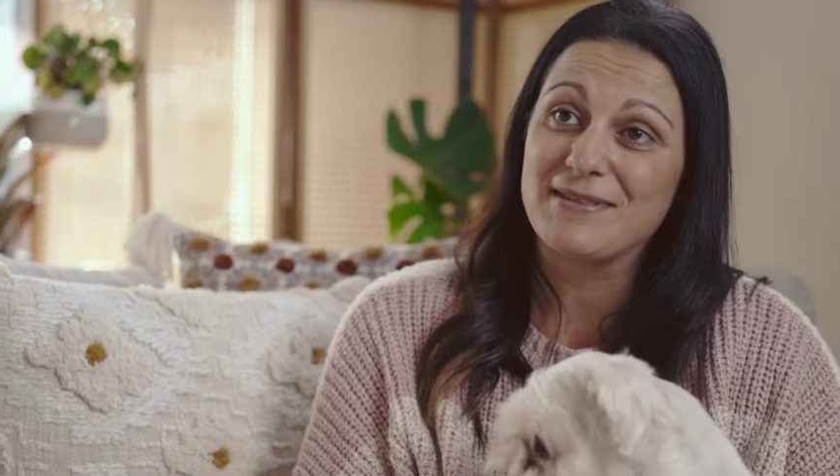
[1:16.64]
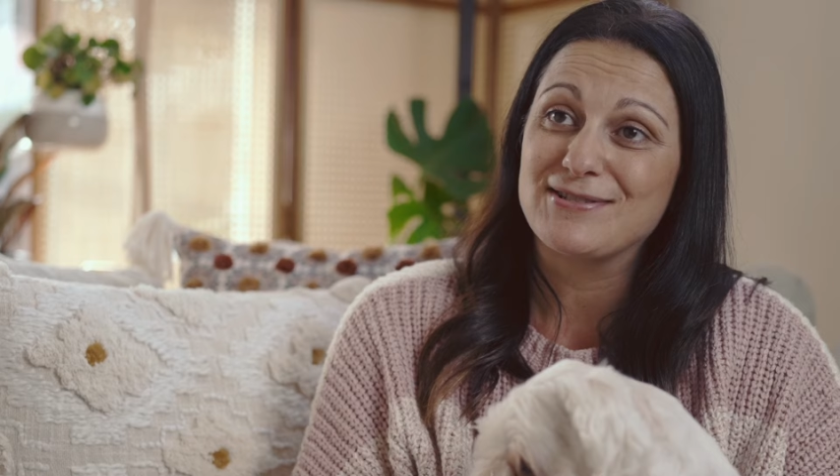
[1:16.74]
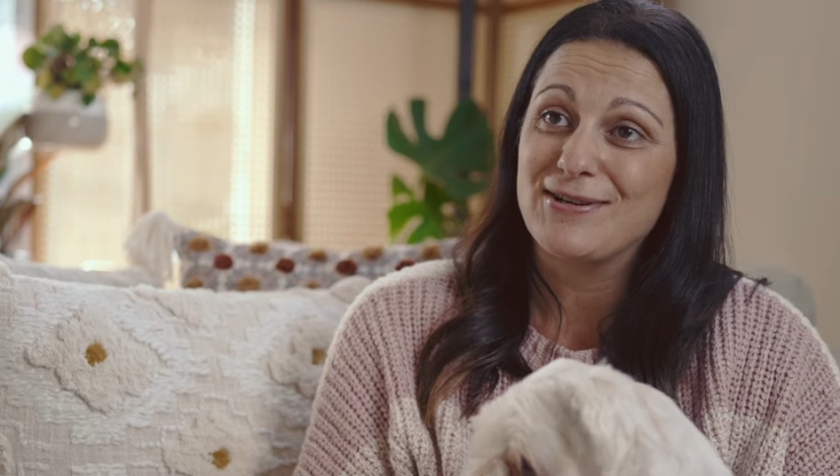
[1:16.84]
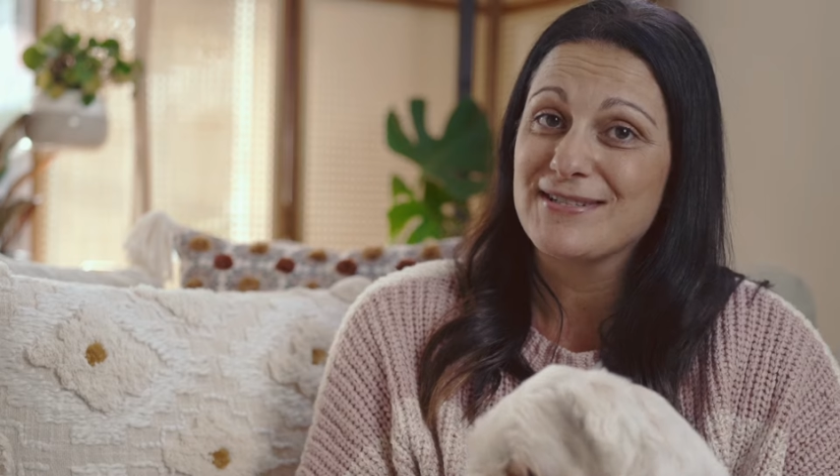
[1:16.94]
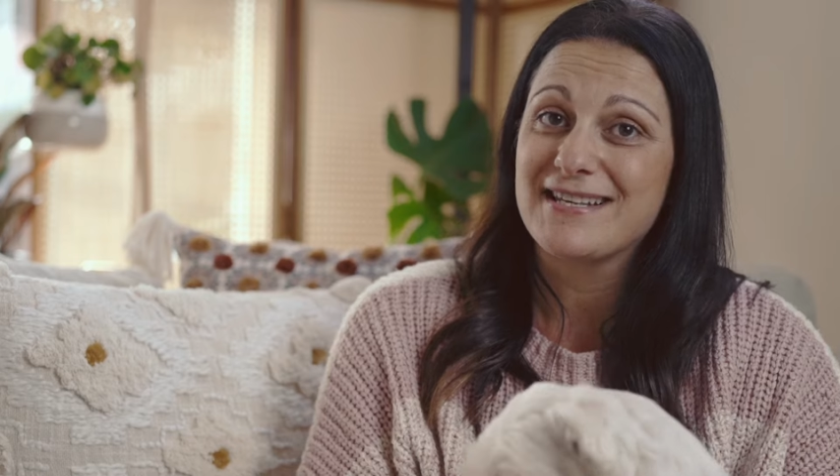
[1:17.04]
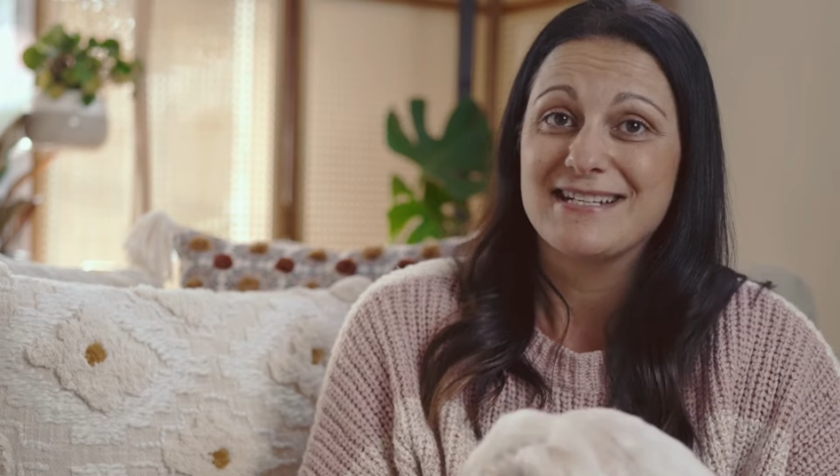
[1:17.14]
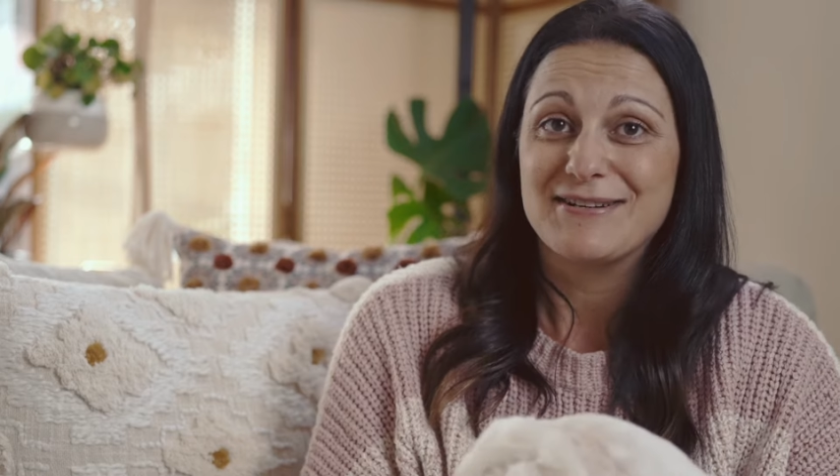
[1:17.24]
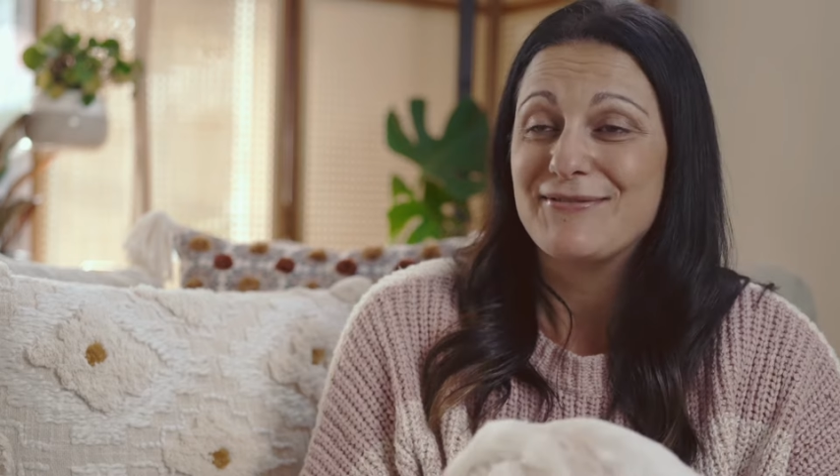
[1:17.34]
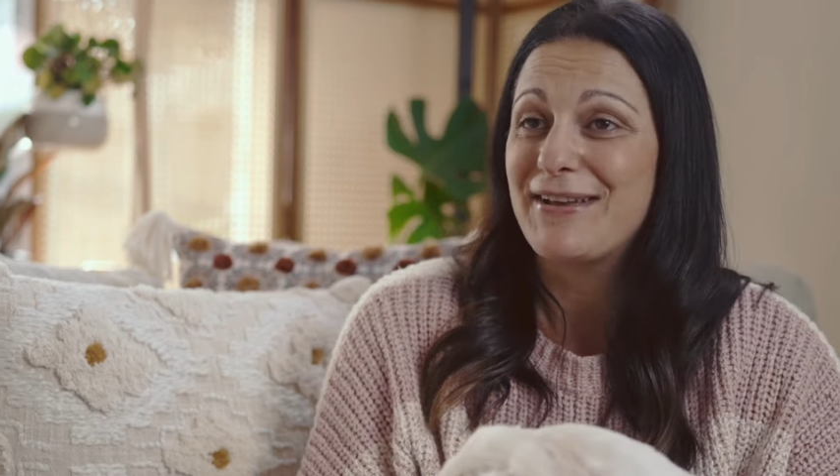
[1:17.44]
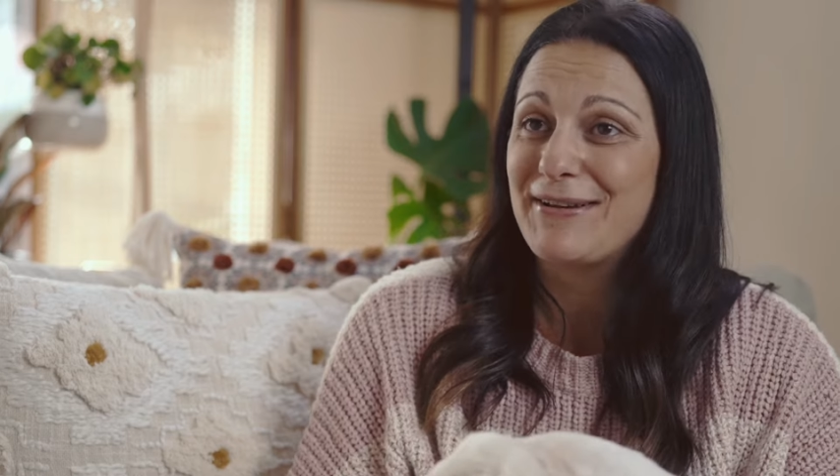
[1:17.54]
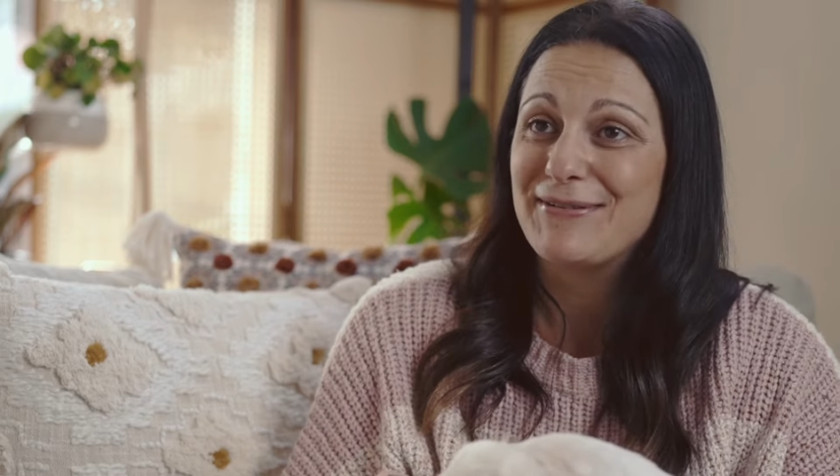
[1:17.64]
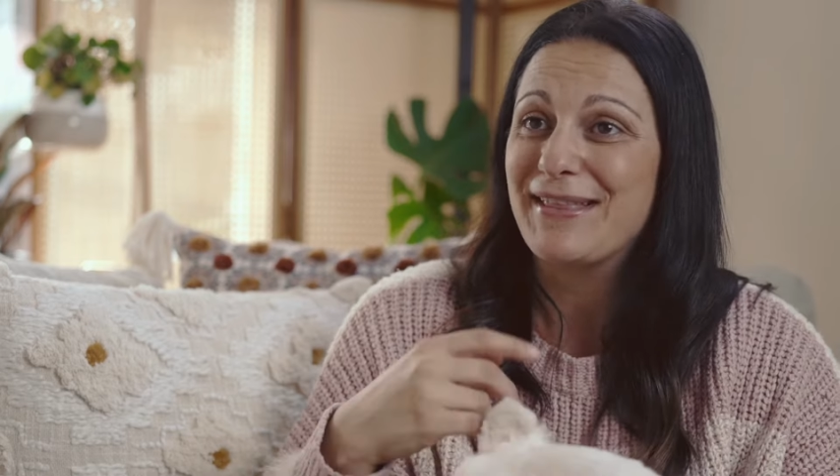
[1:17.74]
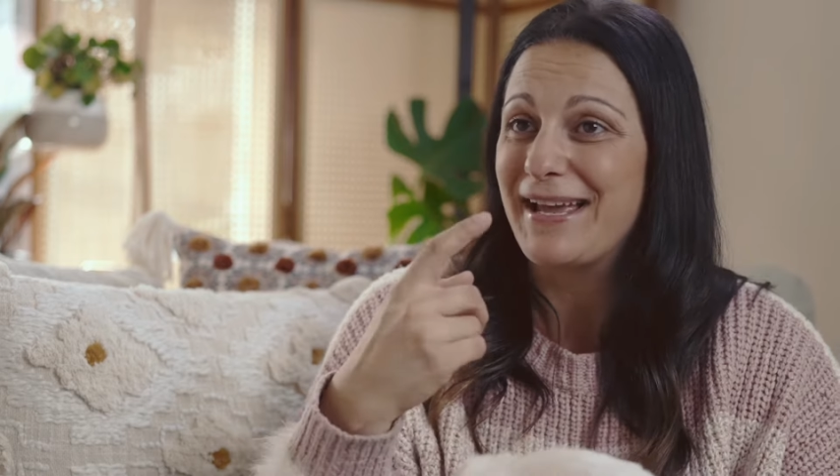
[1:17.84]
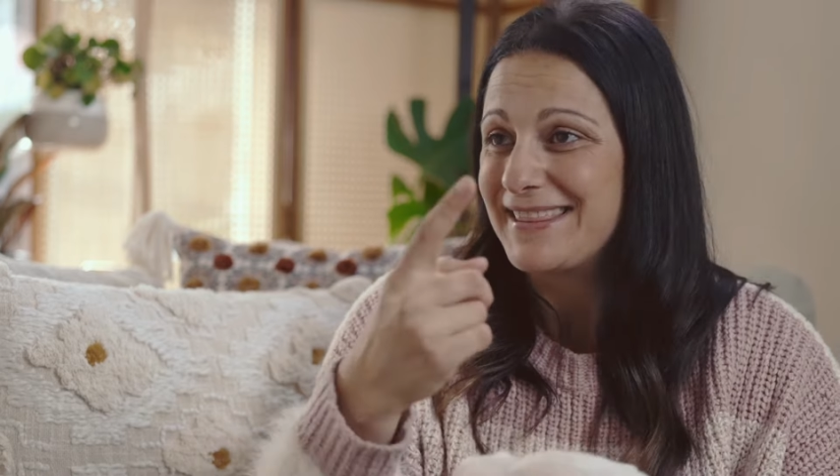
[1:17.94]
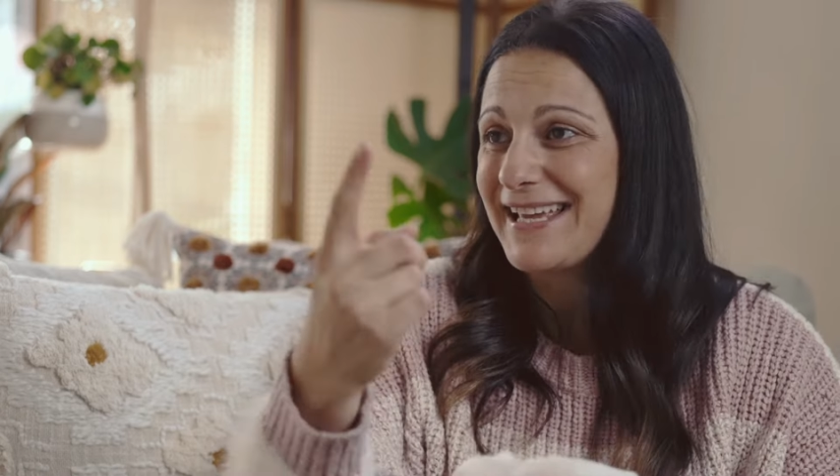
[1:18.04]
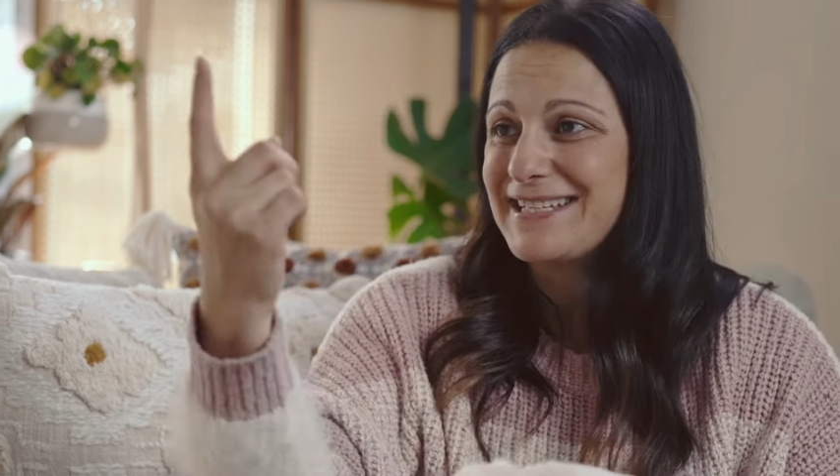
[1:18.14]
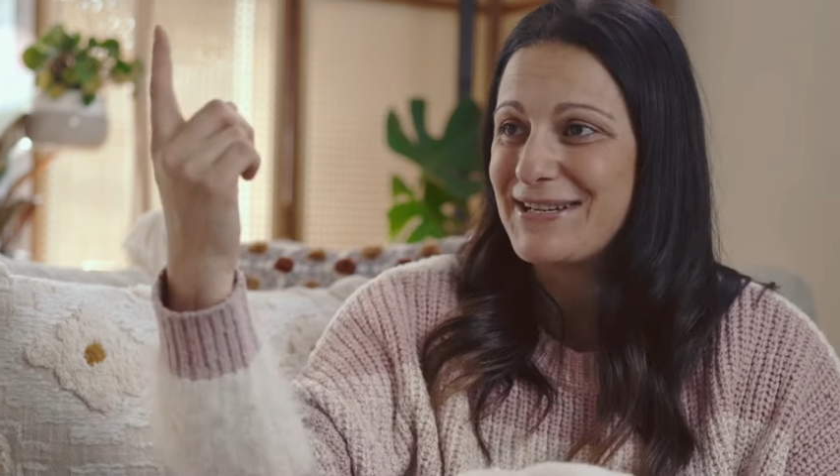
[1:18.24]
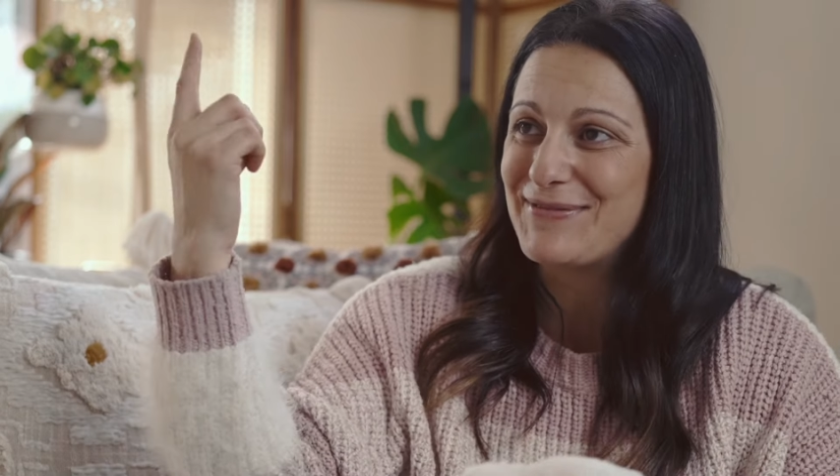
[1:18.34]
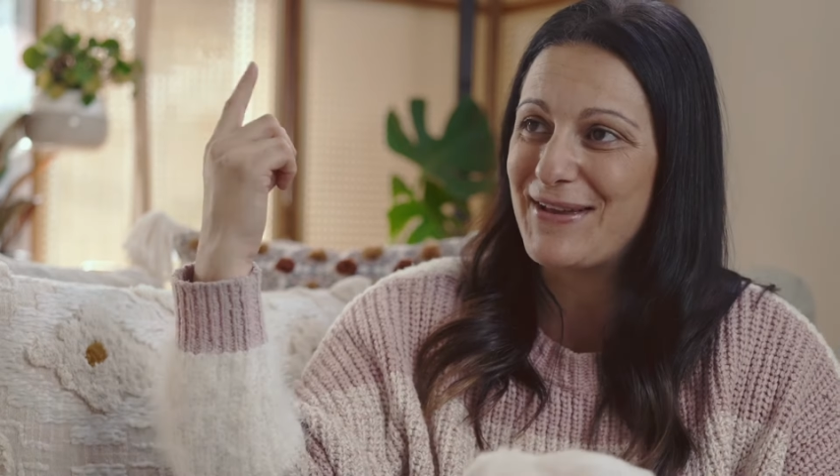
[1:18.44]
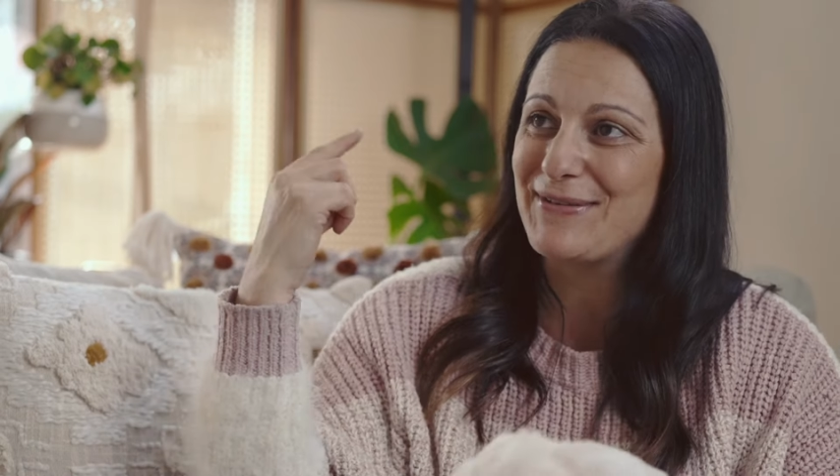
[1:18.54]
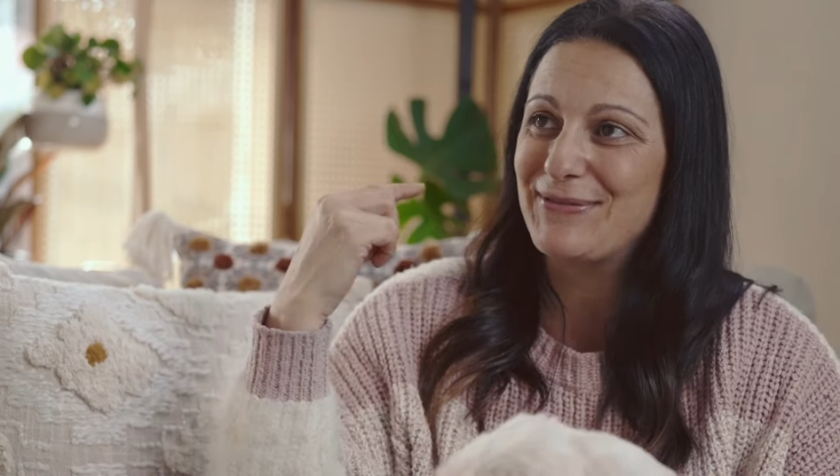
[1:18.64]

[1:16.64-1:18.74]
The dogs did a fair